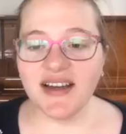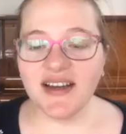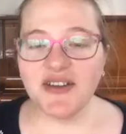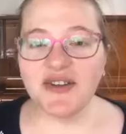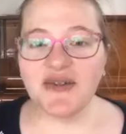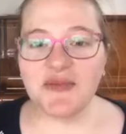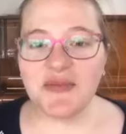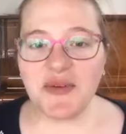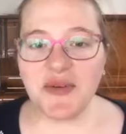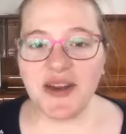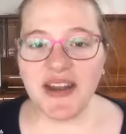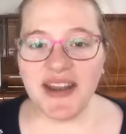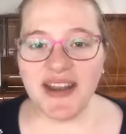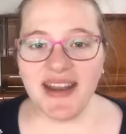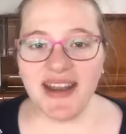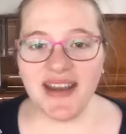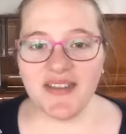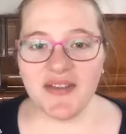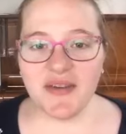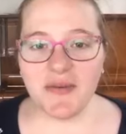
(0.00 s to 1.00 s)
Good
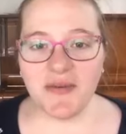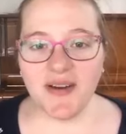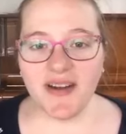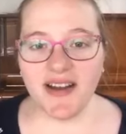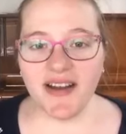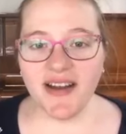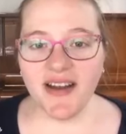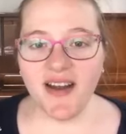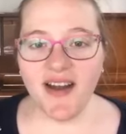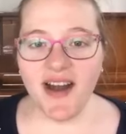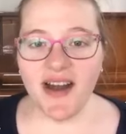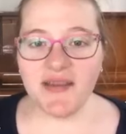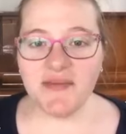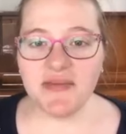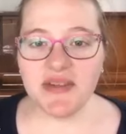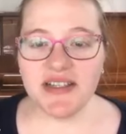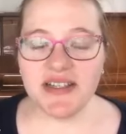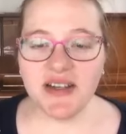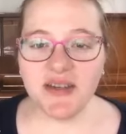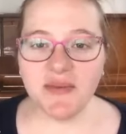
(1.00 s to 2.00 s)
morning, everyone. I'm
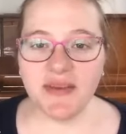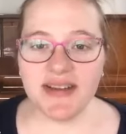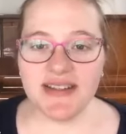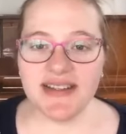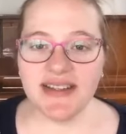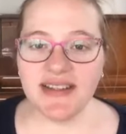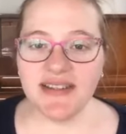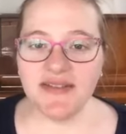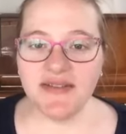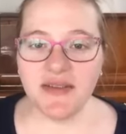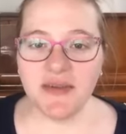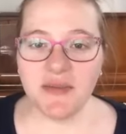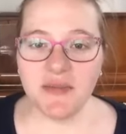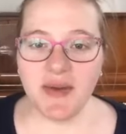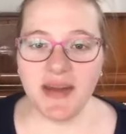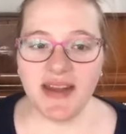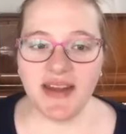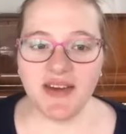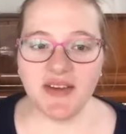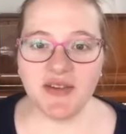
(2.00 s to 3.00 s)
Michelle Westlund from
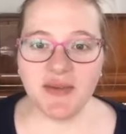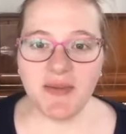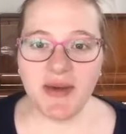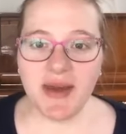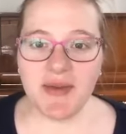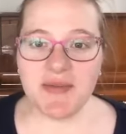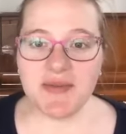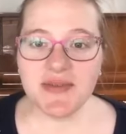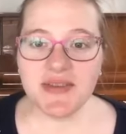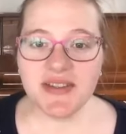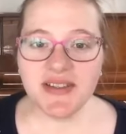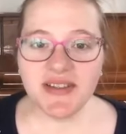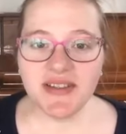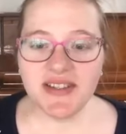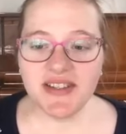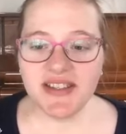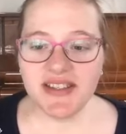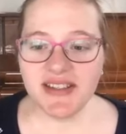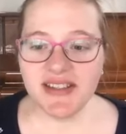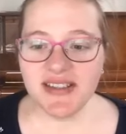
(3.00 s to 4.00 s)
Pinnacle People
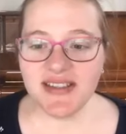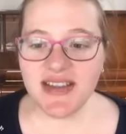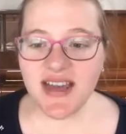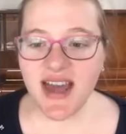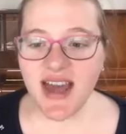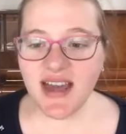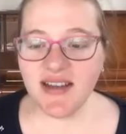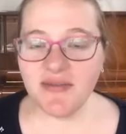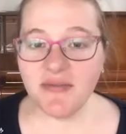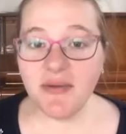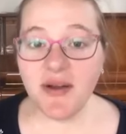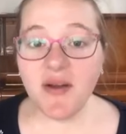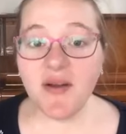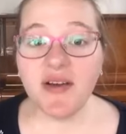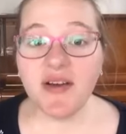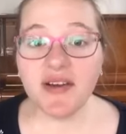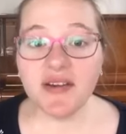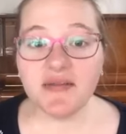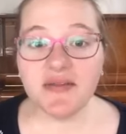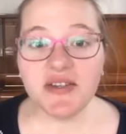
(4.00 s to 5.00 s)
Solutions, and
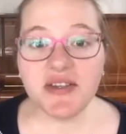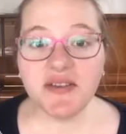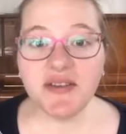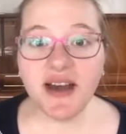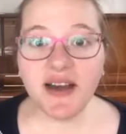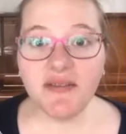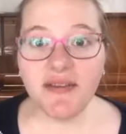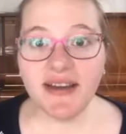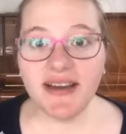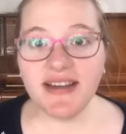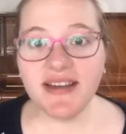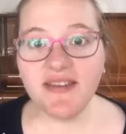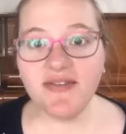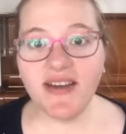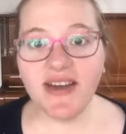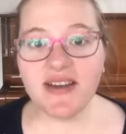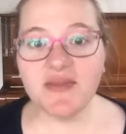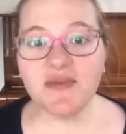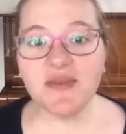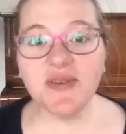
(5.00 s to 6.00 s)
welcome to our weekly
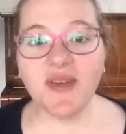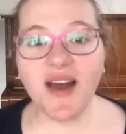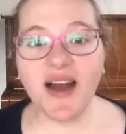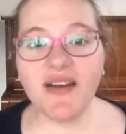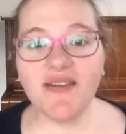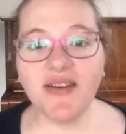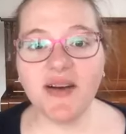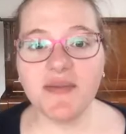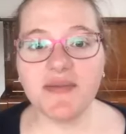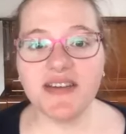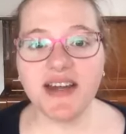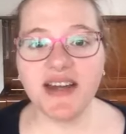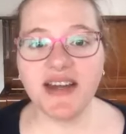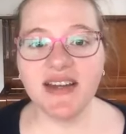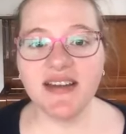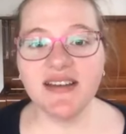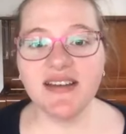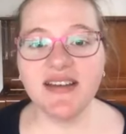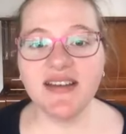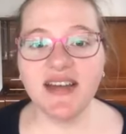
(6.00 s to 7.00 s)
Facebook Live
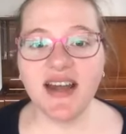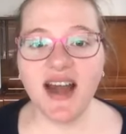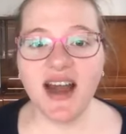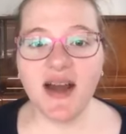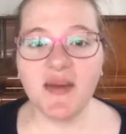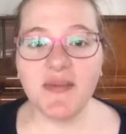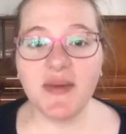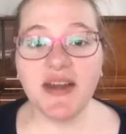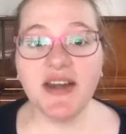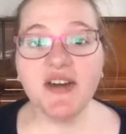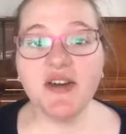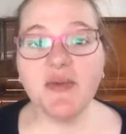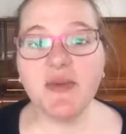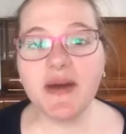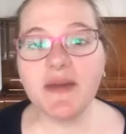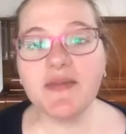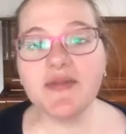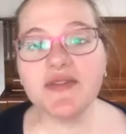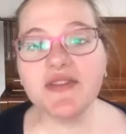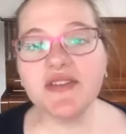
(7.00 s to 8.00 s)
update. Pinnacle
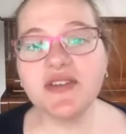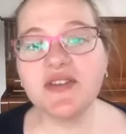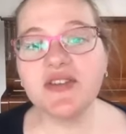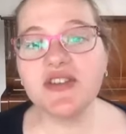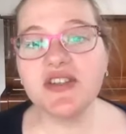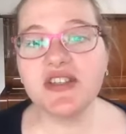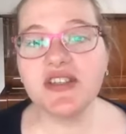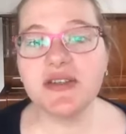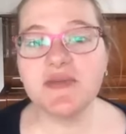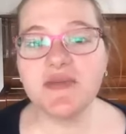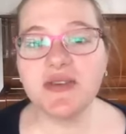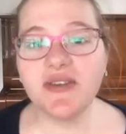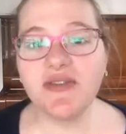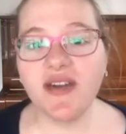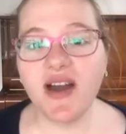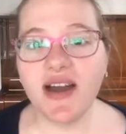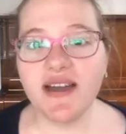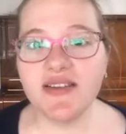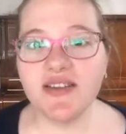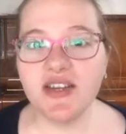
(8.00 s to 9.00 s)
People Solutions
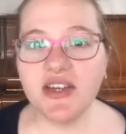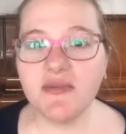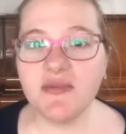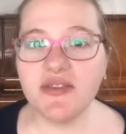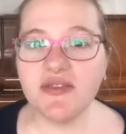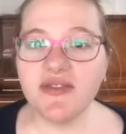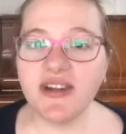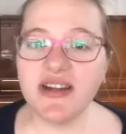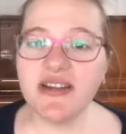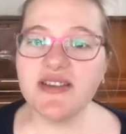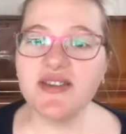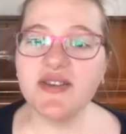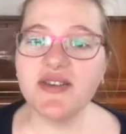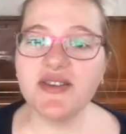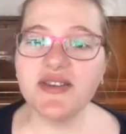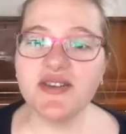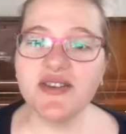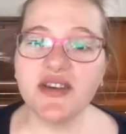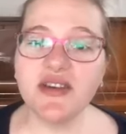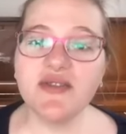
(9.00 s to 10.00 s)
provides human
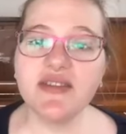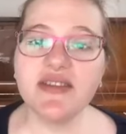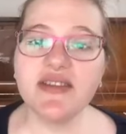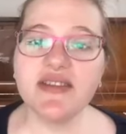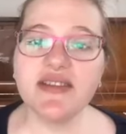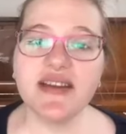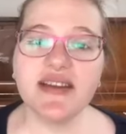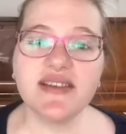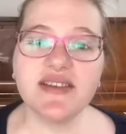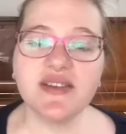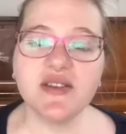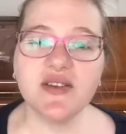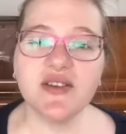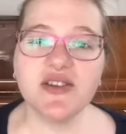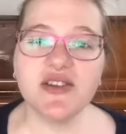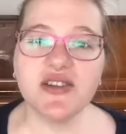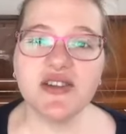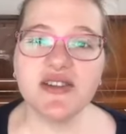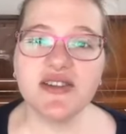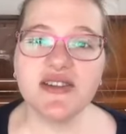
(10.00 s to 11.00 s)
resource services and
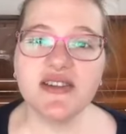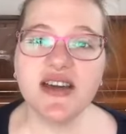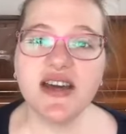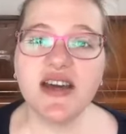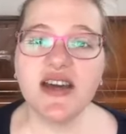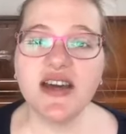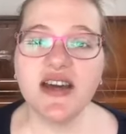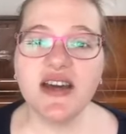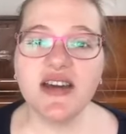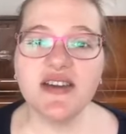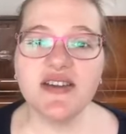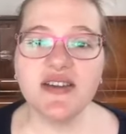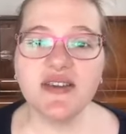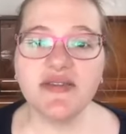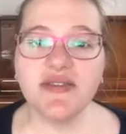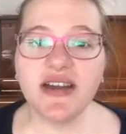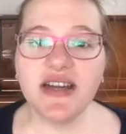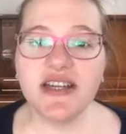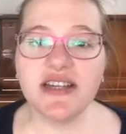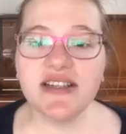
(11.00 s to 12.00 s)
solutions to
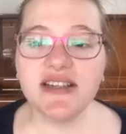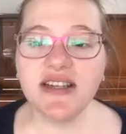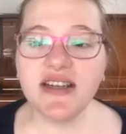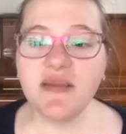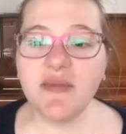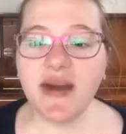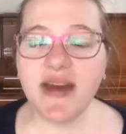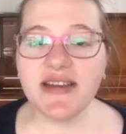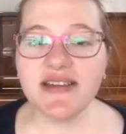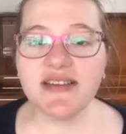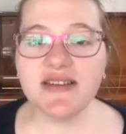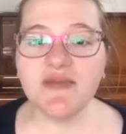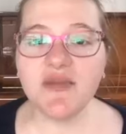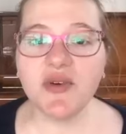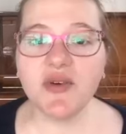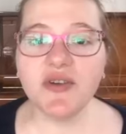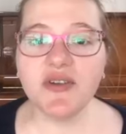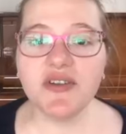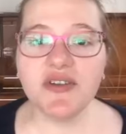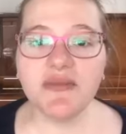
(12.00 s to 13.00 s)
regionally based
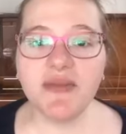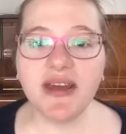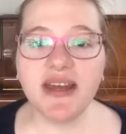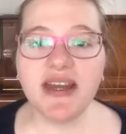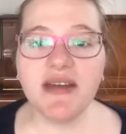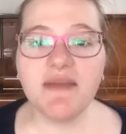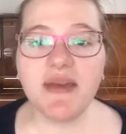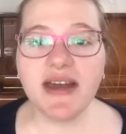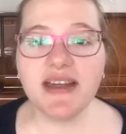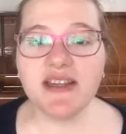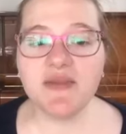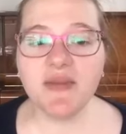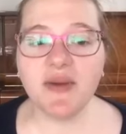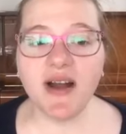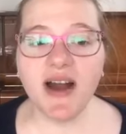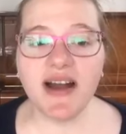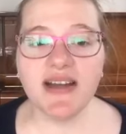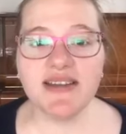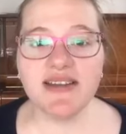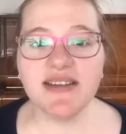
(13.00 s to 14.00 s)
small to medium
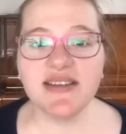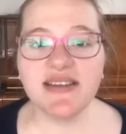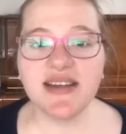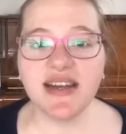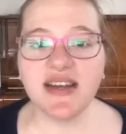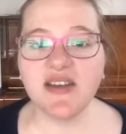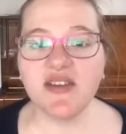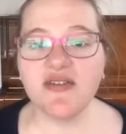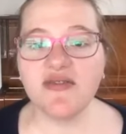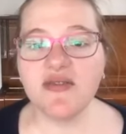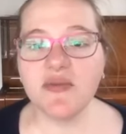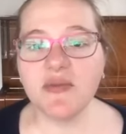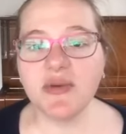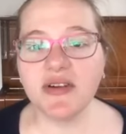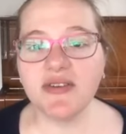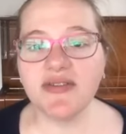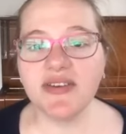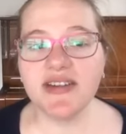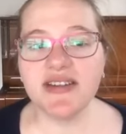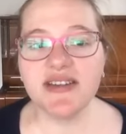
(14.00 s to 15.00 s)
enterprises and
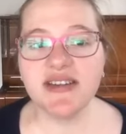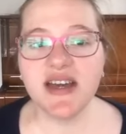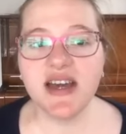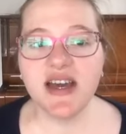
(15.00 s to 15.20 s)
not-for-profits,